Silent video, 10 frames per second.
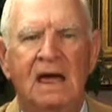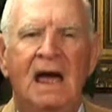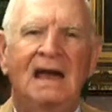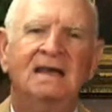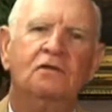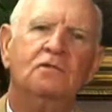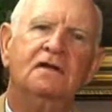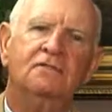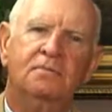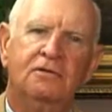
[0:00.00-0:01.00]
and get rid
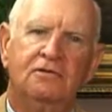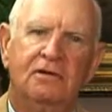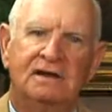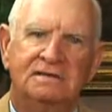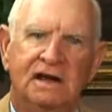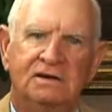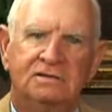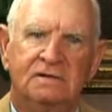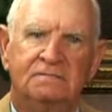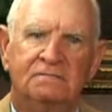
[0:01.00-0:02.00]
of your
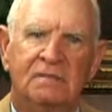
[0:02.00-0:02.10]
procrastination.